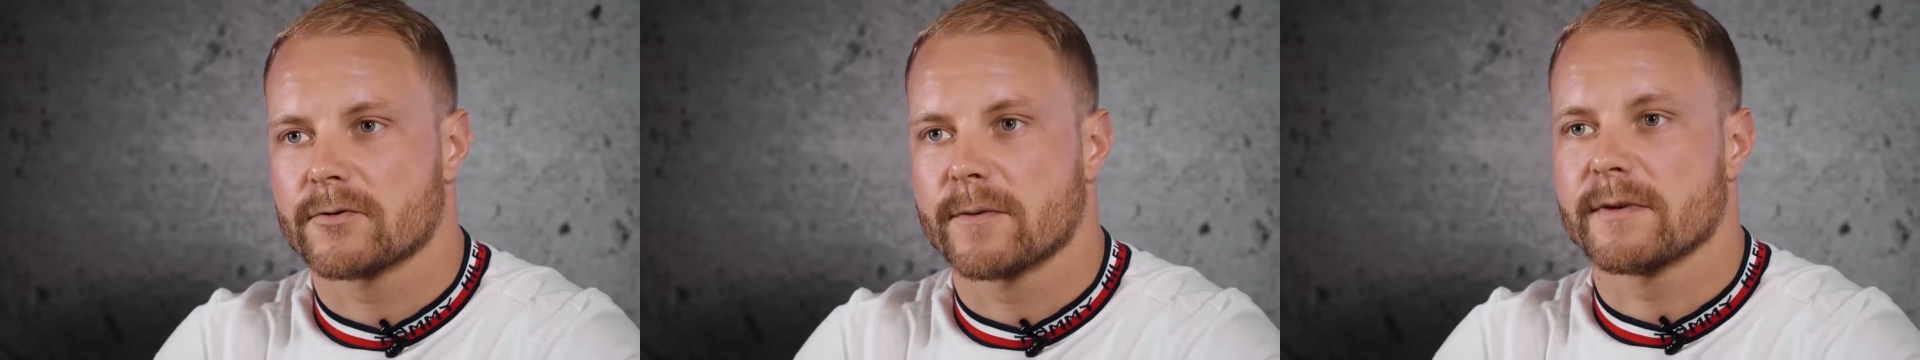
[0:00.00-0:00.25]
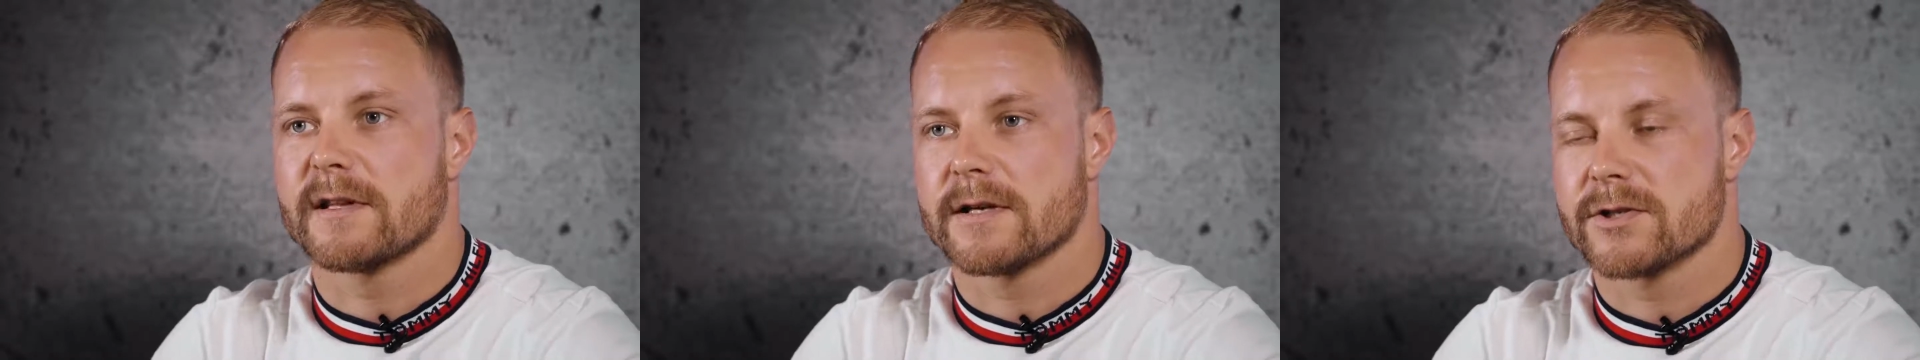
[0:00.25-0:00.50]

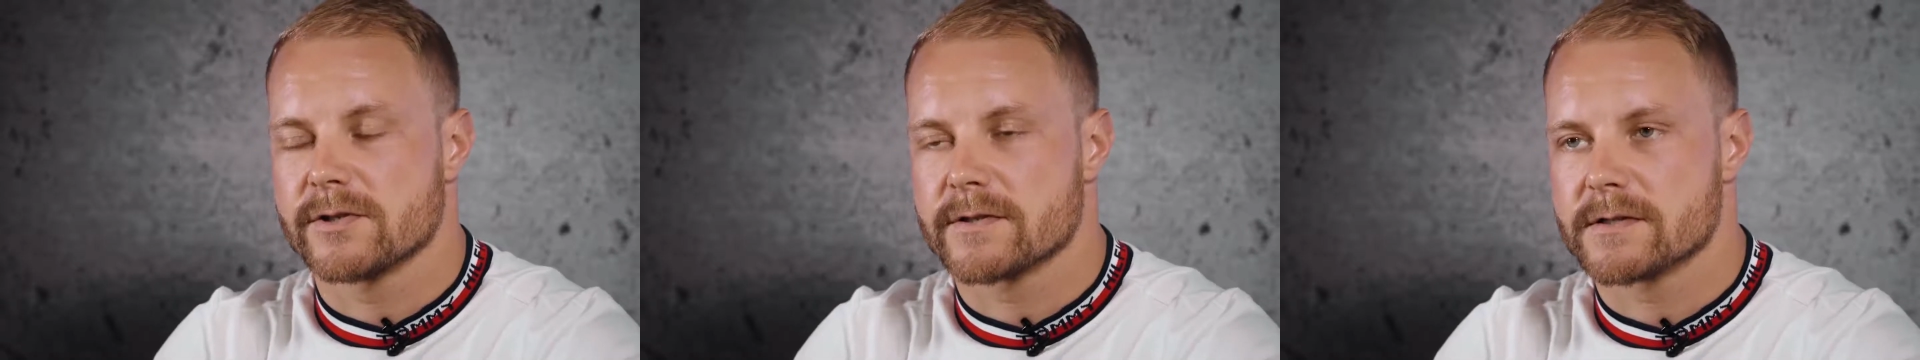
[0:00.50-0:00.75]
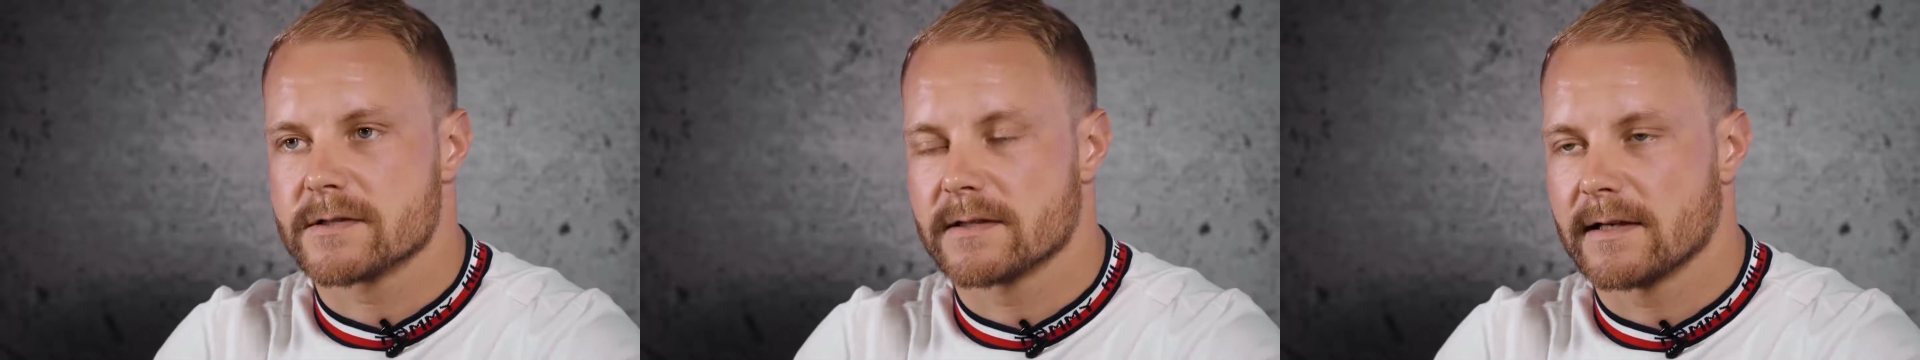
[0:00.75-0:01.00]

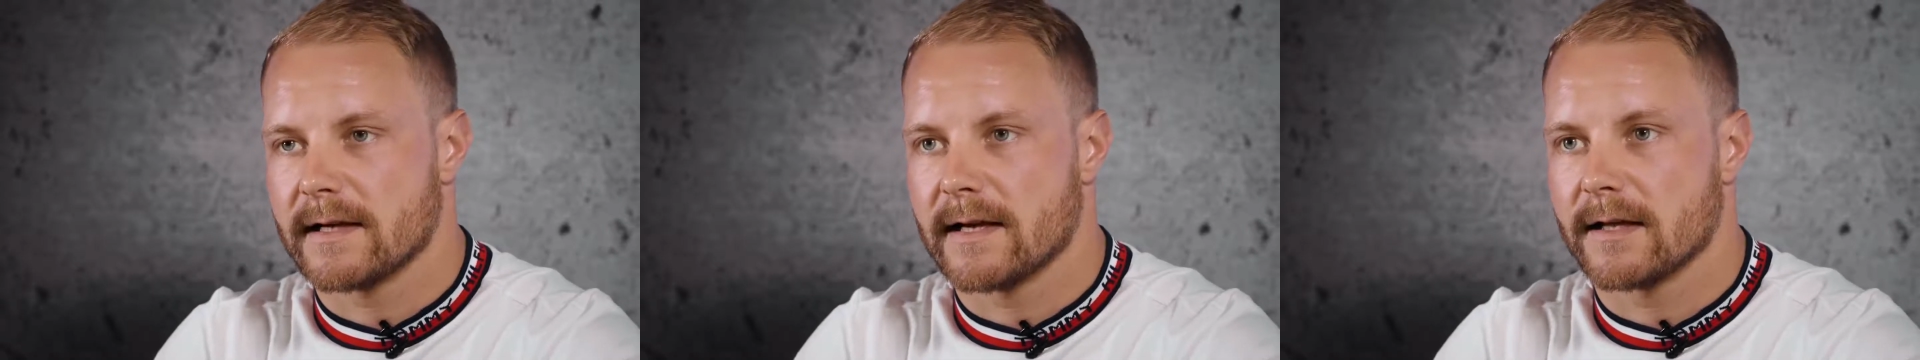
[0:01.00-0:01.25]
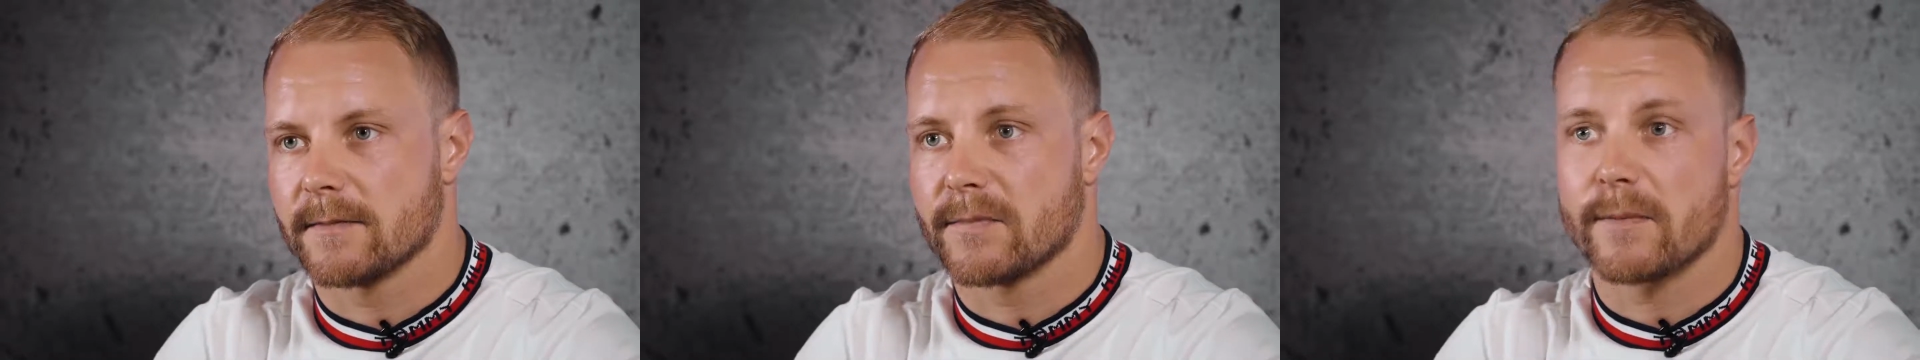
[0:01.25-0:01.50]
repetitions
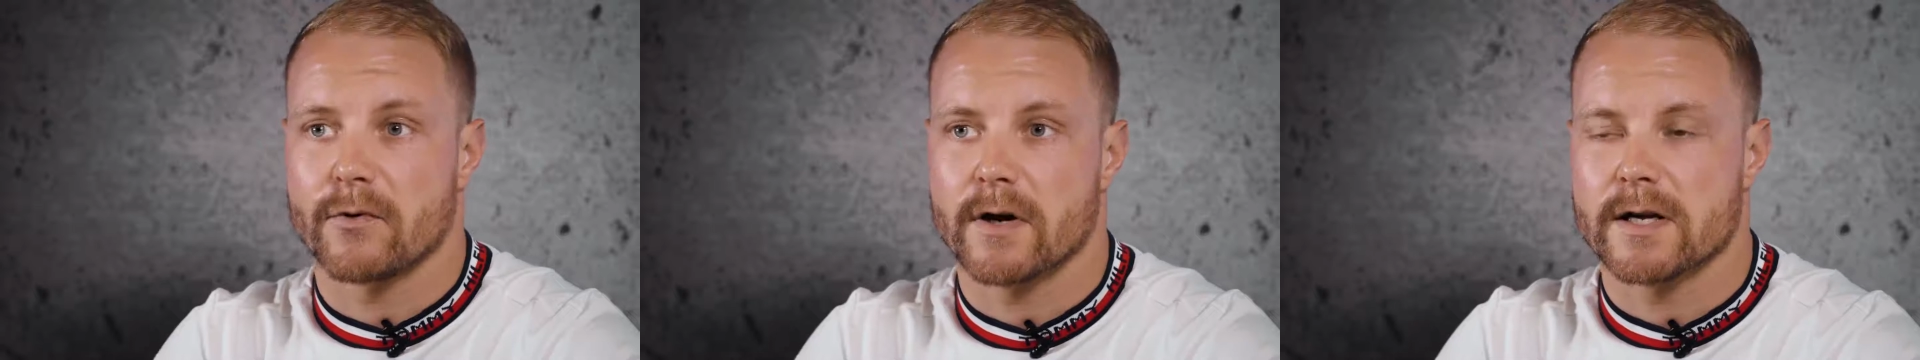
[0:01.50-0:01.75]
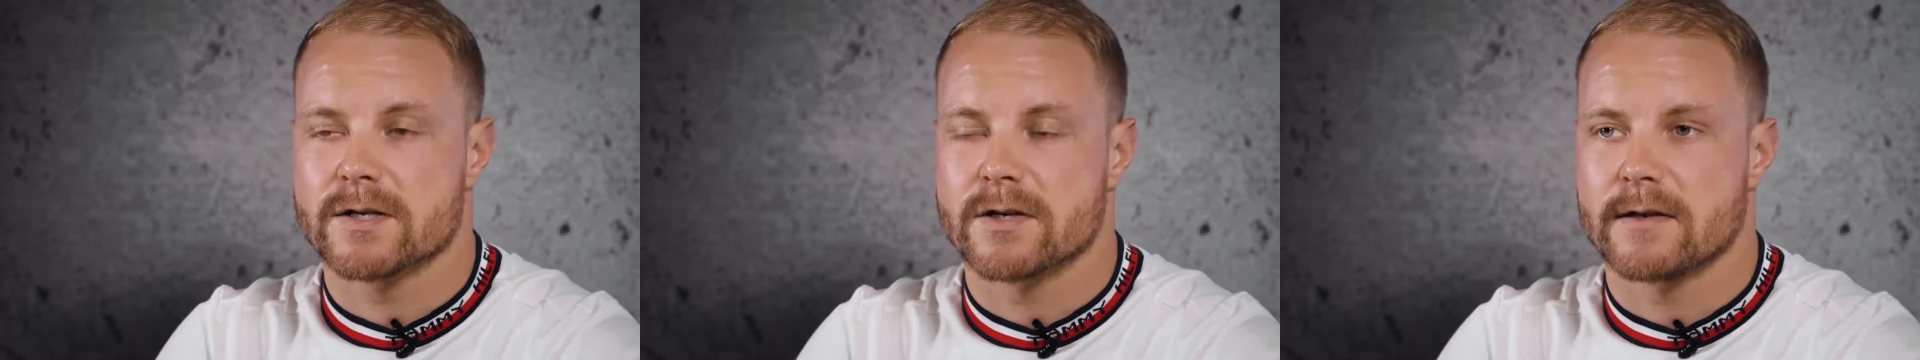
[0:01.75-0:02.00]
and
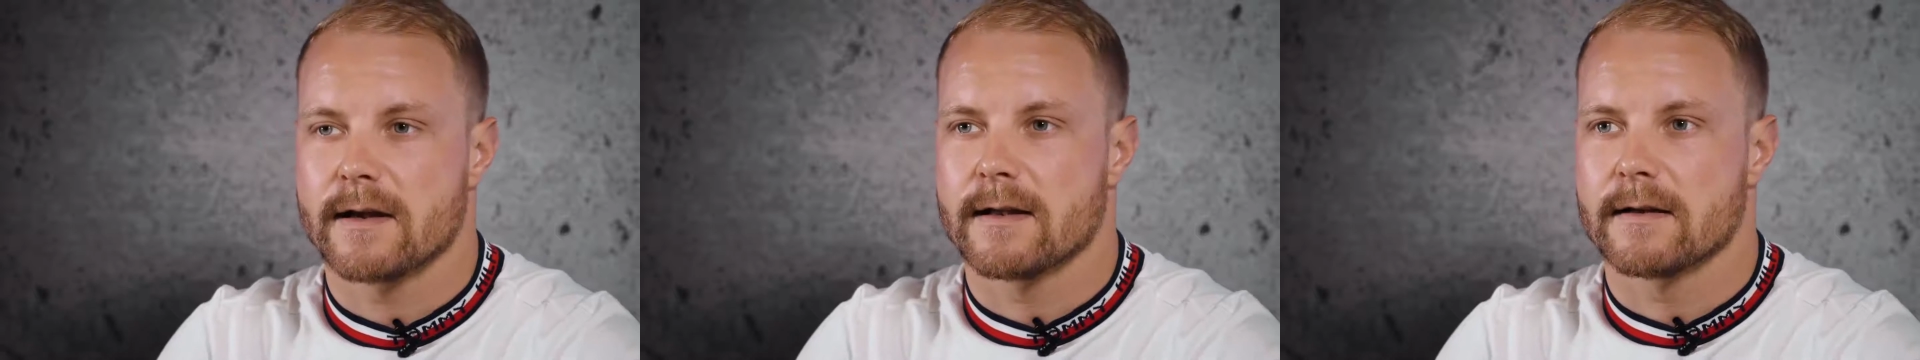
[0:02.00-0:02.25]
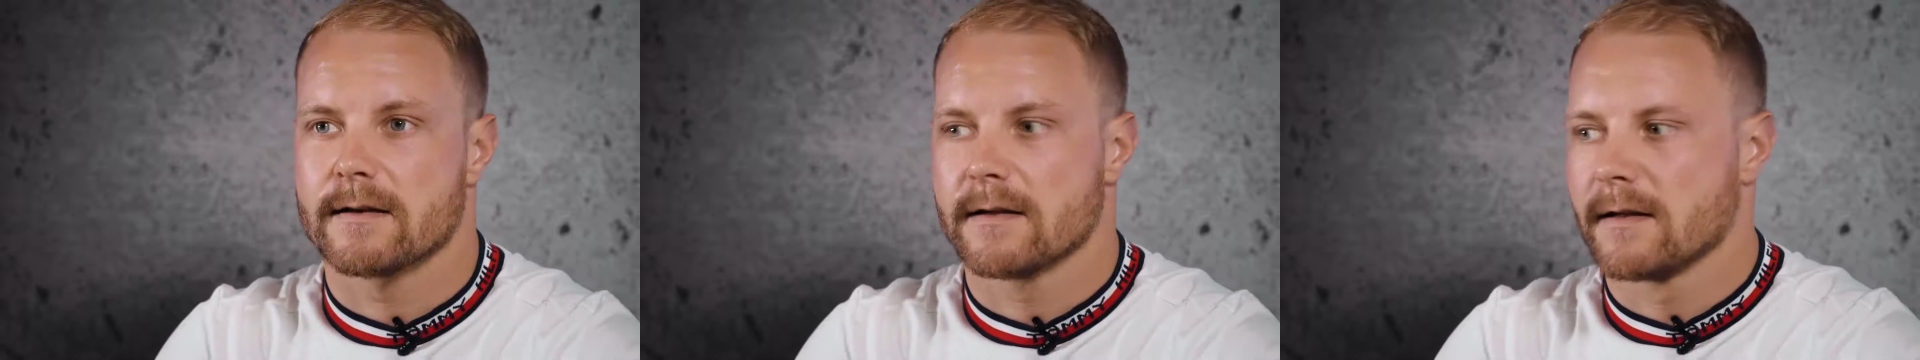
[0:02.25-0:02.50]
preparation, and